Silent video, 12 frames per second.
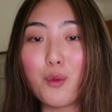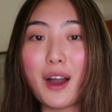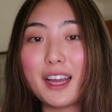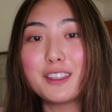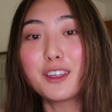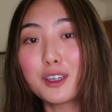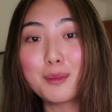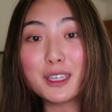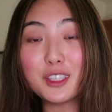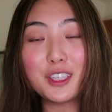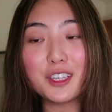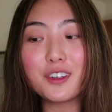why I started my
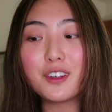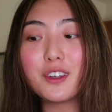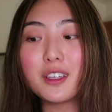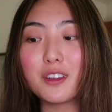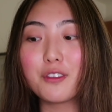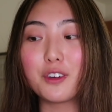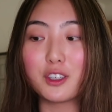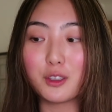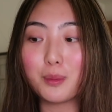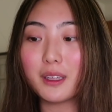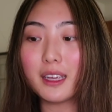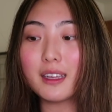channel in the first
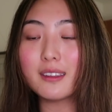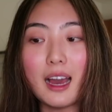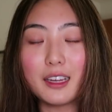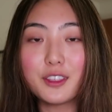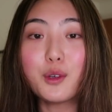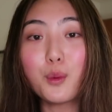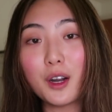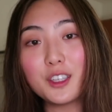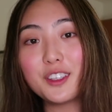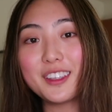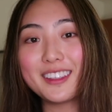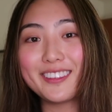place. As you
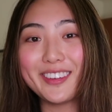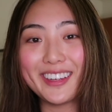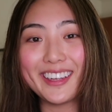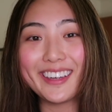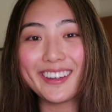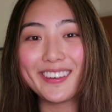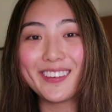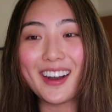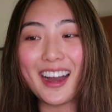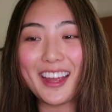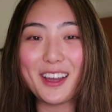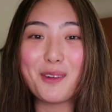watch this video,
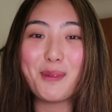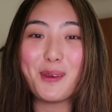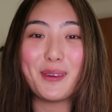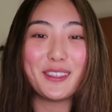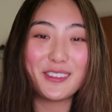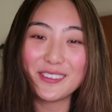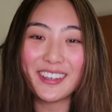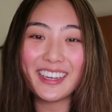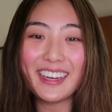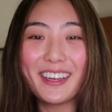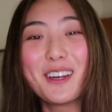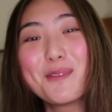I hope you enjoy it.
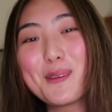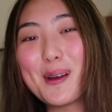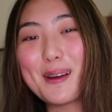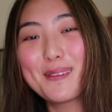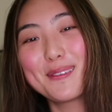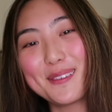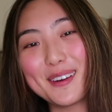I hope you have